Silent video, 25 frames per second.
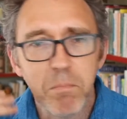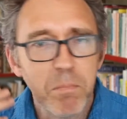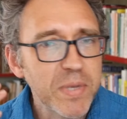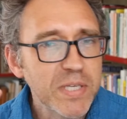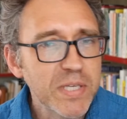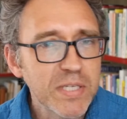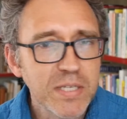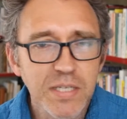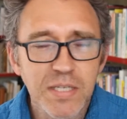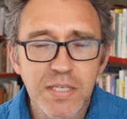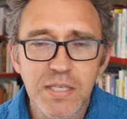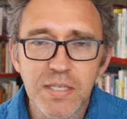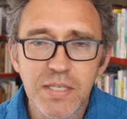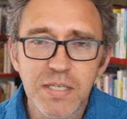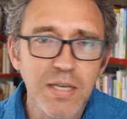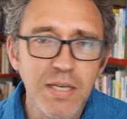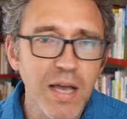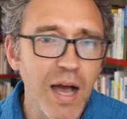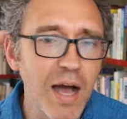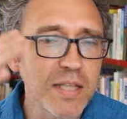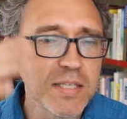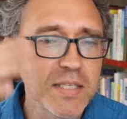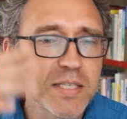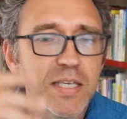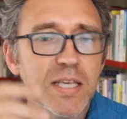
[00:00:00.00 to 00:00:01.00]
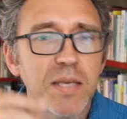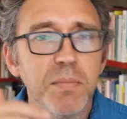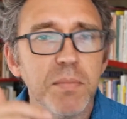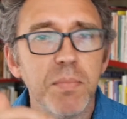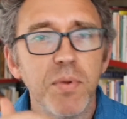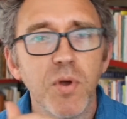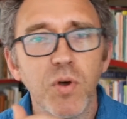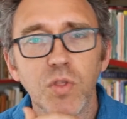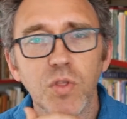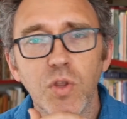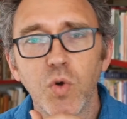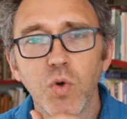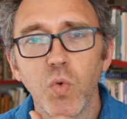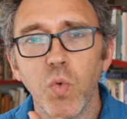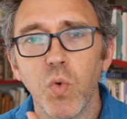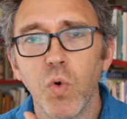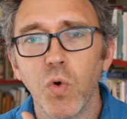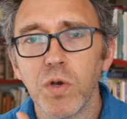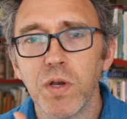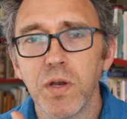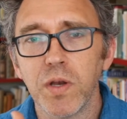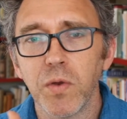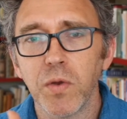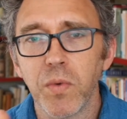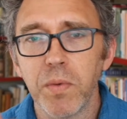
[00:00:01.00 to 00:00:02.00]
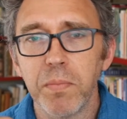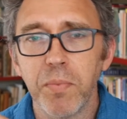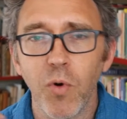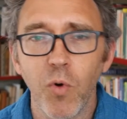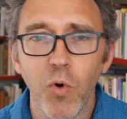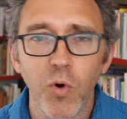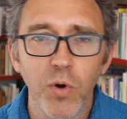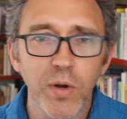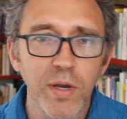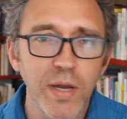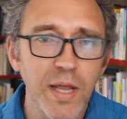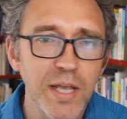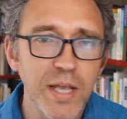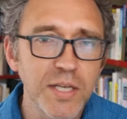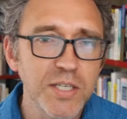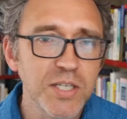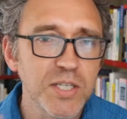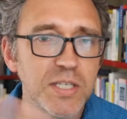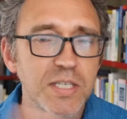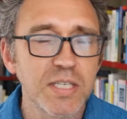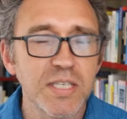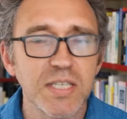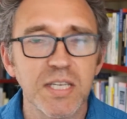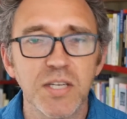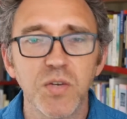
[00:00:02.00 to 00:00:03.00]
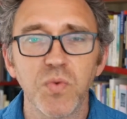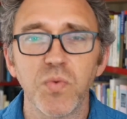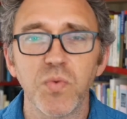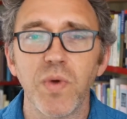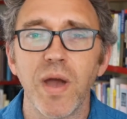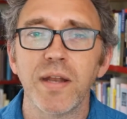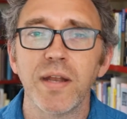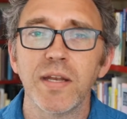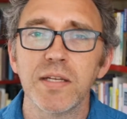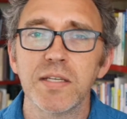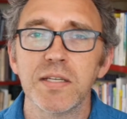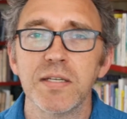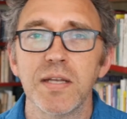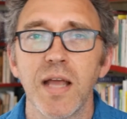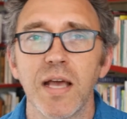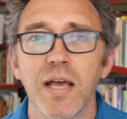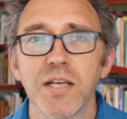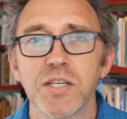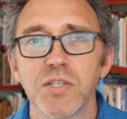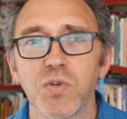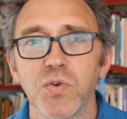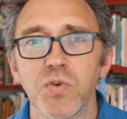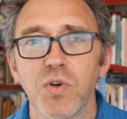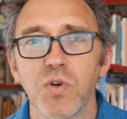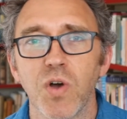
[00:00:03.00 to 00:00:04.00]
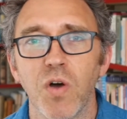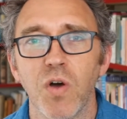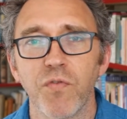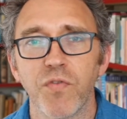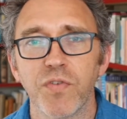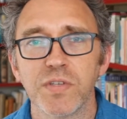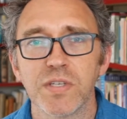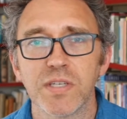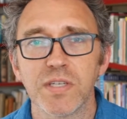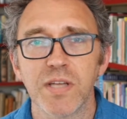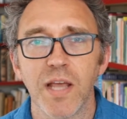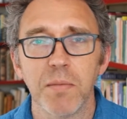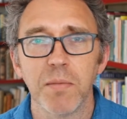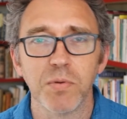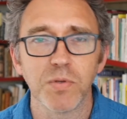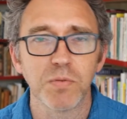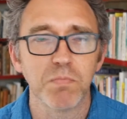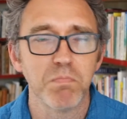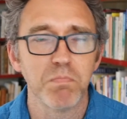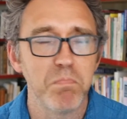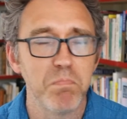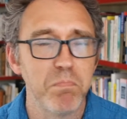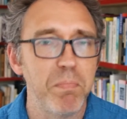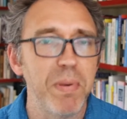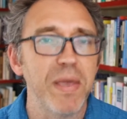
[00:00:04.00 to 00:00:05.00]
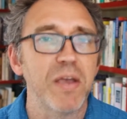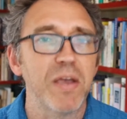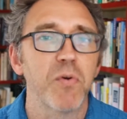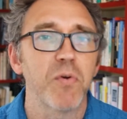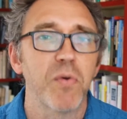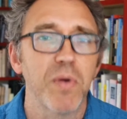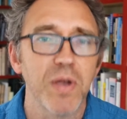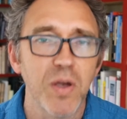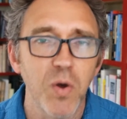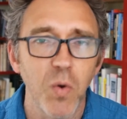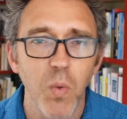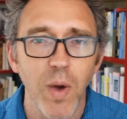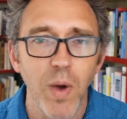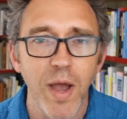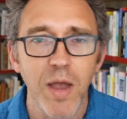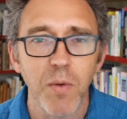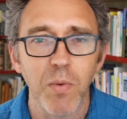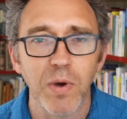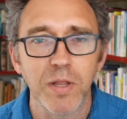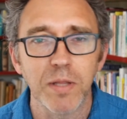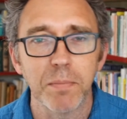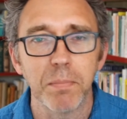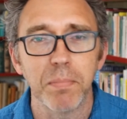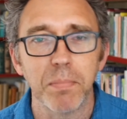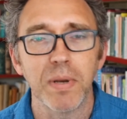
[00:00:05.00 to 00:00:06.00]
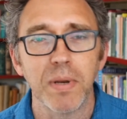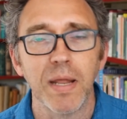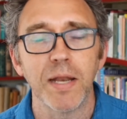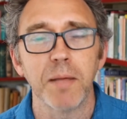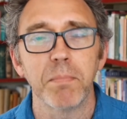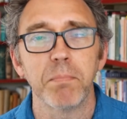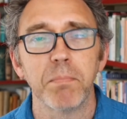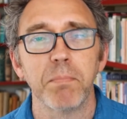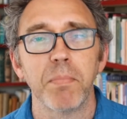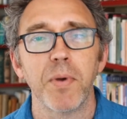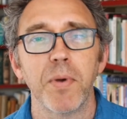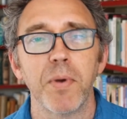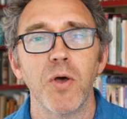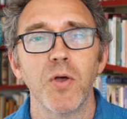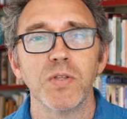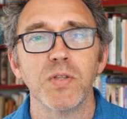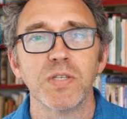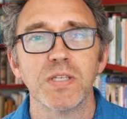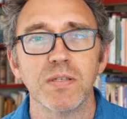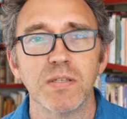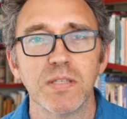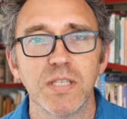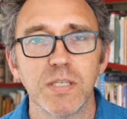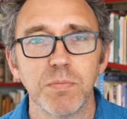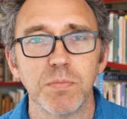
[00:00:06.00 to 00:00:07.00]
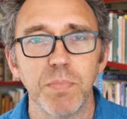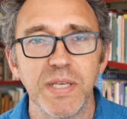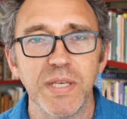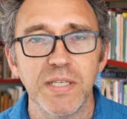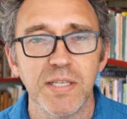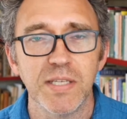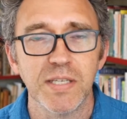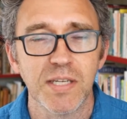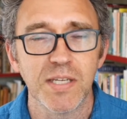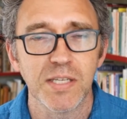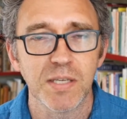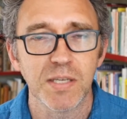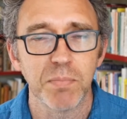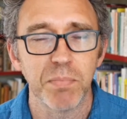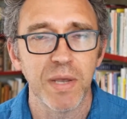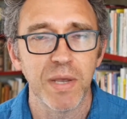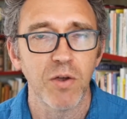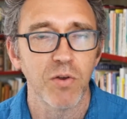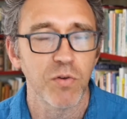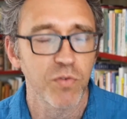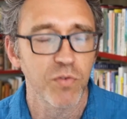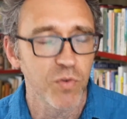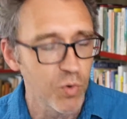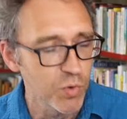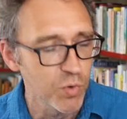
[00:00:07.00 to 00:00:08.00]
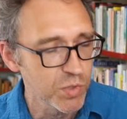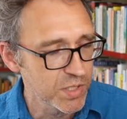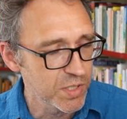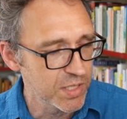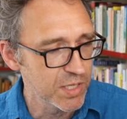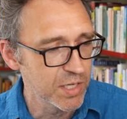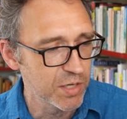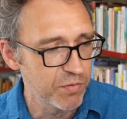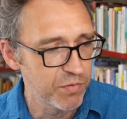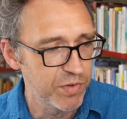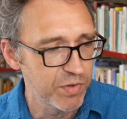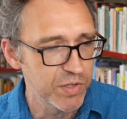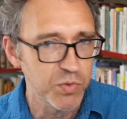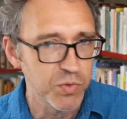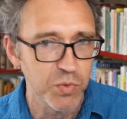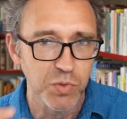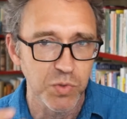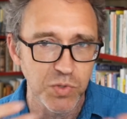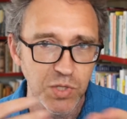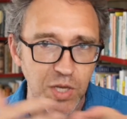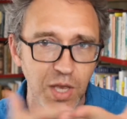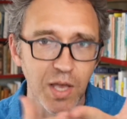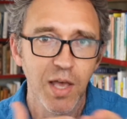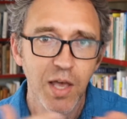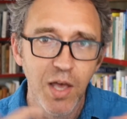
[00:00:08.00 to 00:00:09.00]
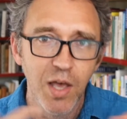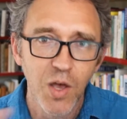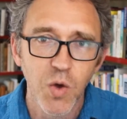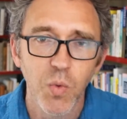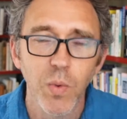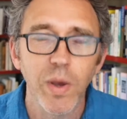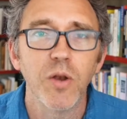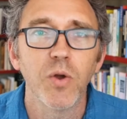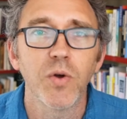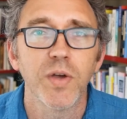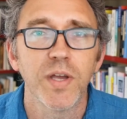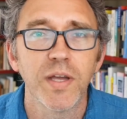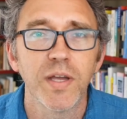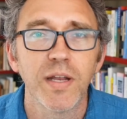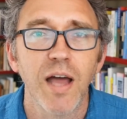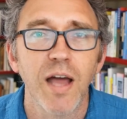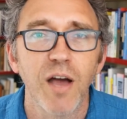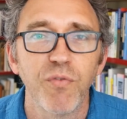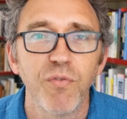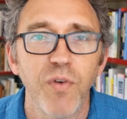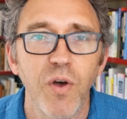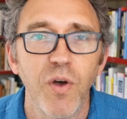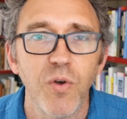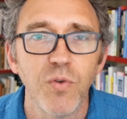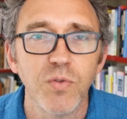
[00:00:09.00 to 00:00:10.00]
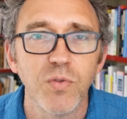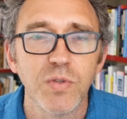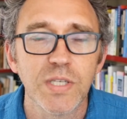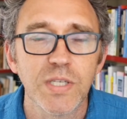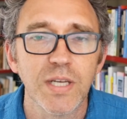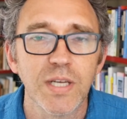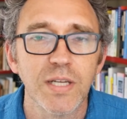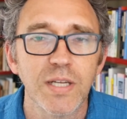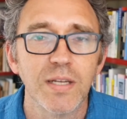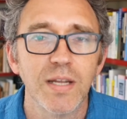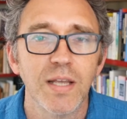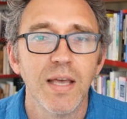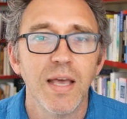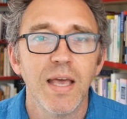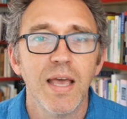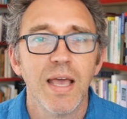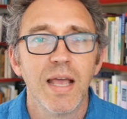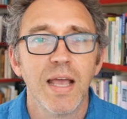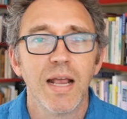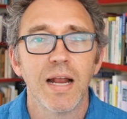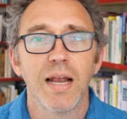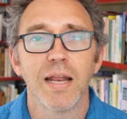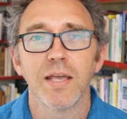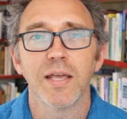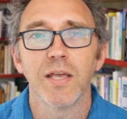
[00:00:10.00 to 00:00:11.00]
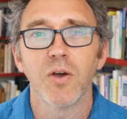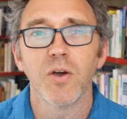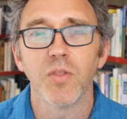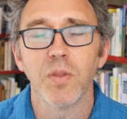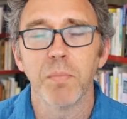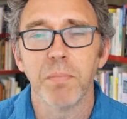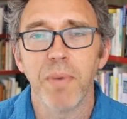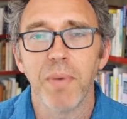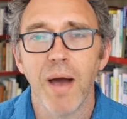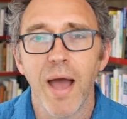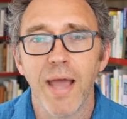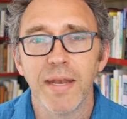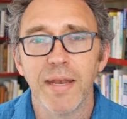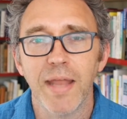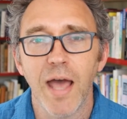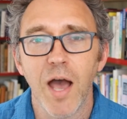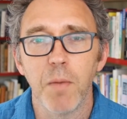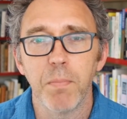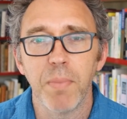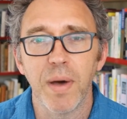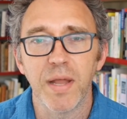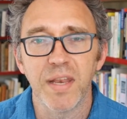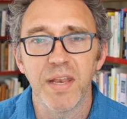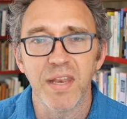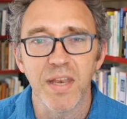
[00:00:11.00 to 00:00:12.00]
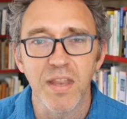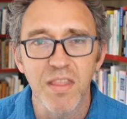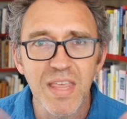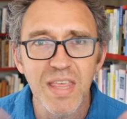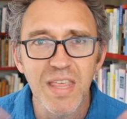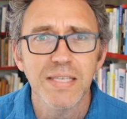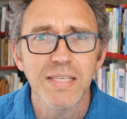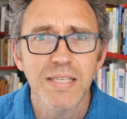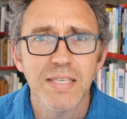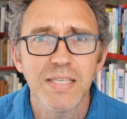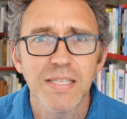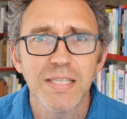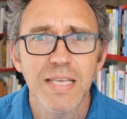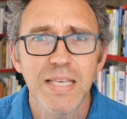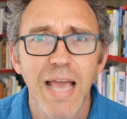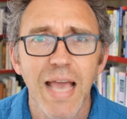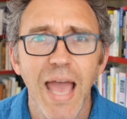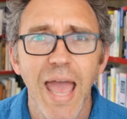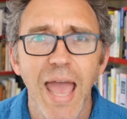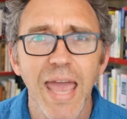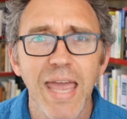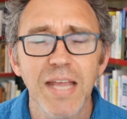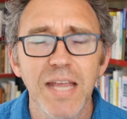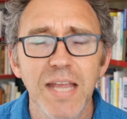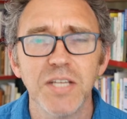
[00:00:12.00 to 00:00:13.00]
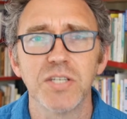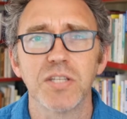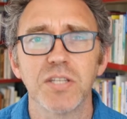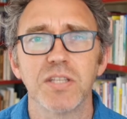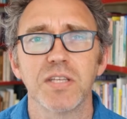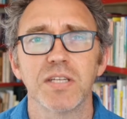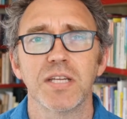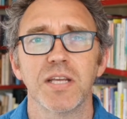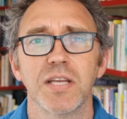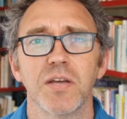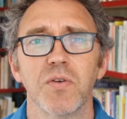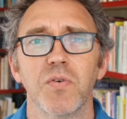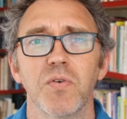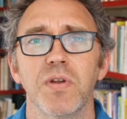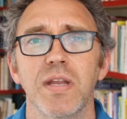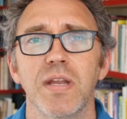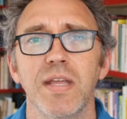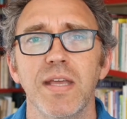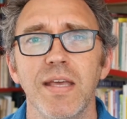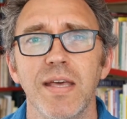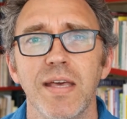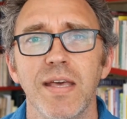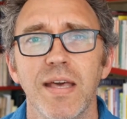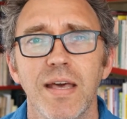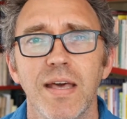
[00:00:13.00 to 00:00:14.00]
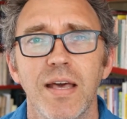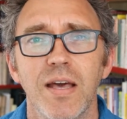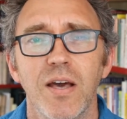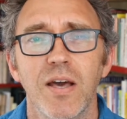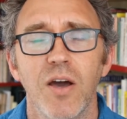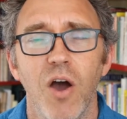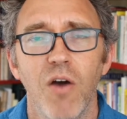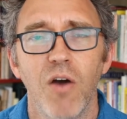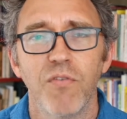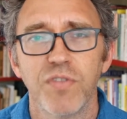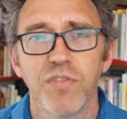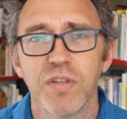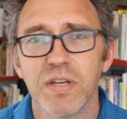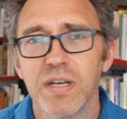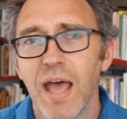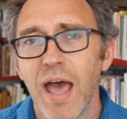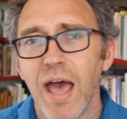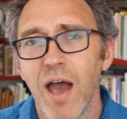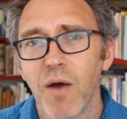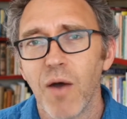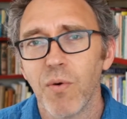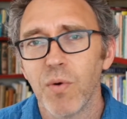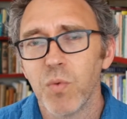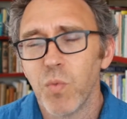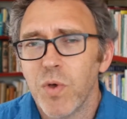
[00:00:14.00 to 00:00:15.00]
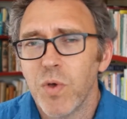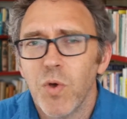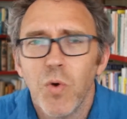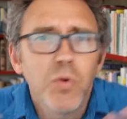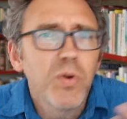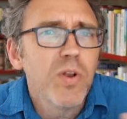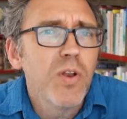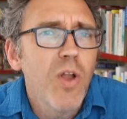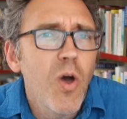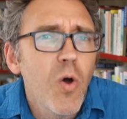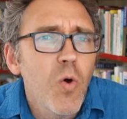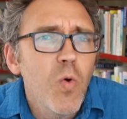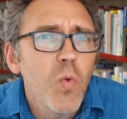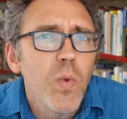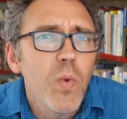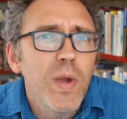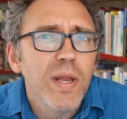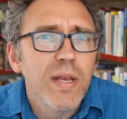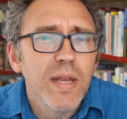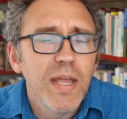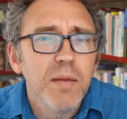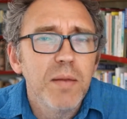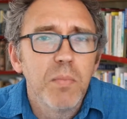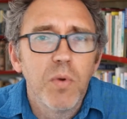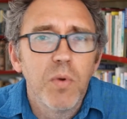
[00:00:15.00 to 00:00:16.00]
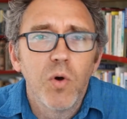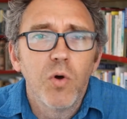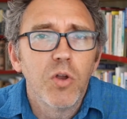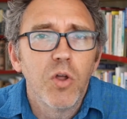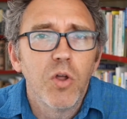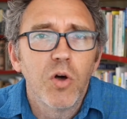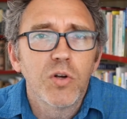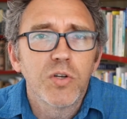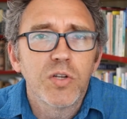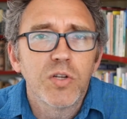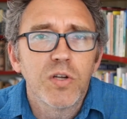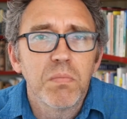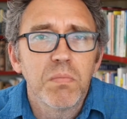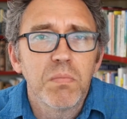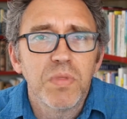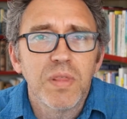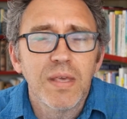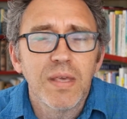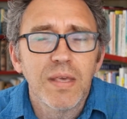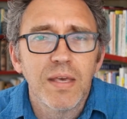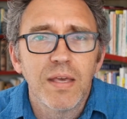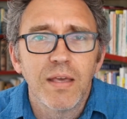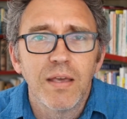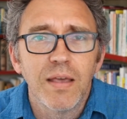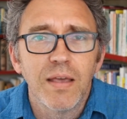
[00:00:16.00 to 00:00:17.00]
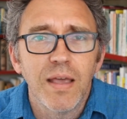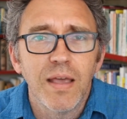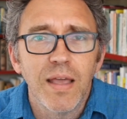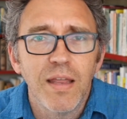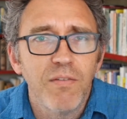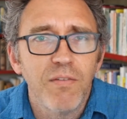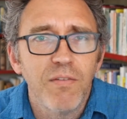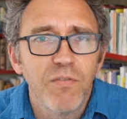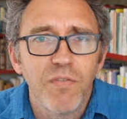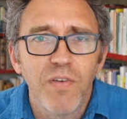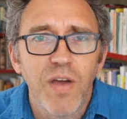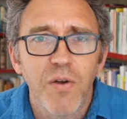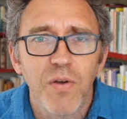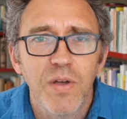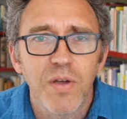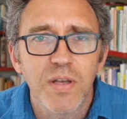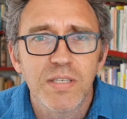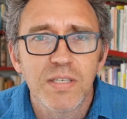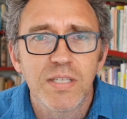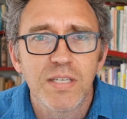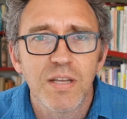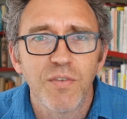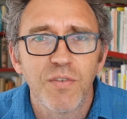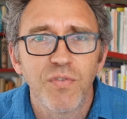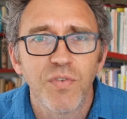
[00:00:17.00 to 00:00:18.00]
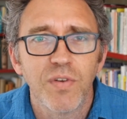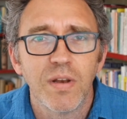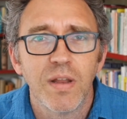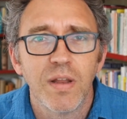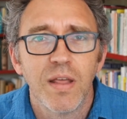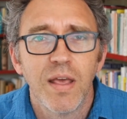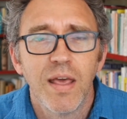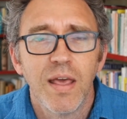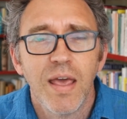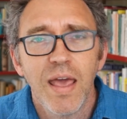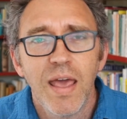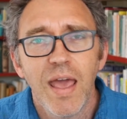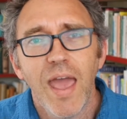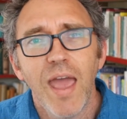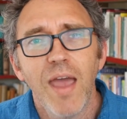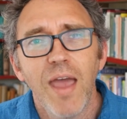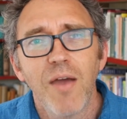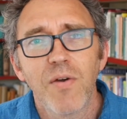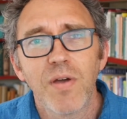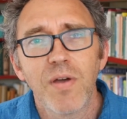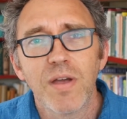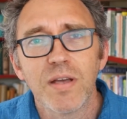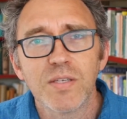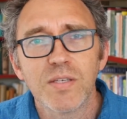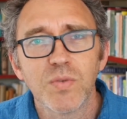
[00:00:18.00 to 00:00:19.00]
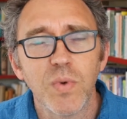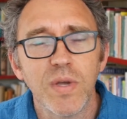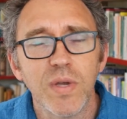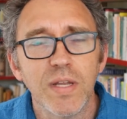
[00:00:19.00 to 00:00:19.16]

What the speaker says: Businesses can't see beyond the quarterly report. Nations sit around international conference tables bickering away while the planet burns and species disappear. And of course, as individuals, we're looking at our phones and clicking on the buy now button. This is the age of the tyranny of the now. And we all know we need more long-term thinking in various different areas.